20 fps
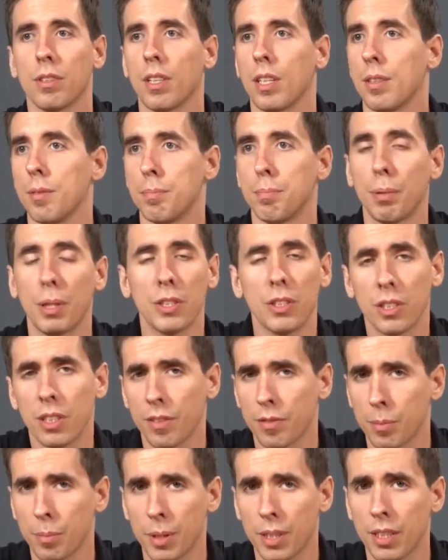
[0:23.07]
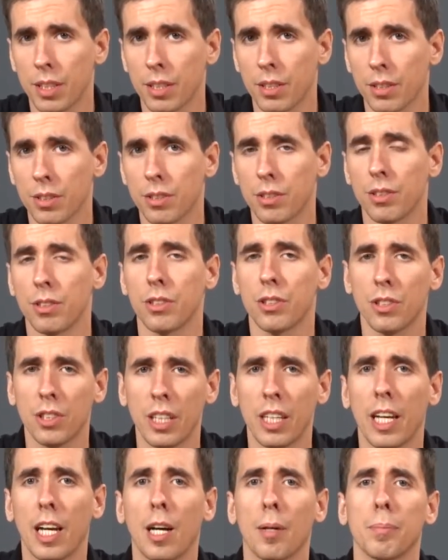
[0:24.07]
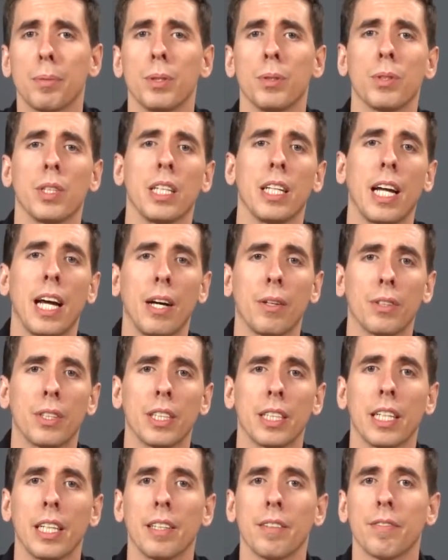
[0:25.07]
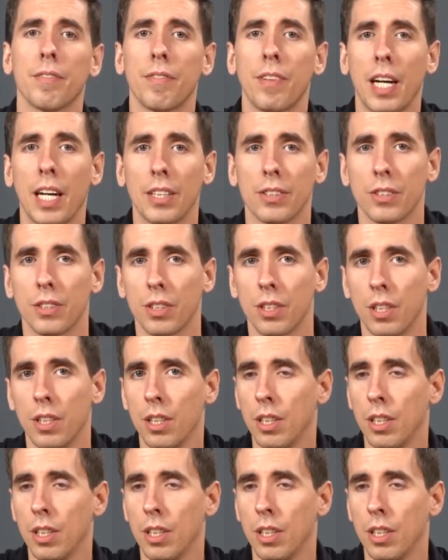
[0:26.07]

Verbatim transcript: a bunch of different materials that are just gonna help you get out the gate faster.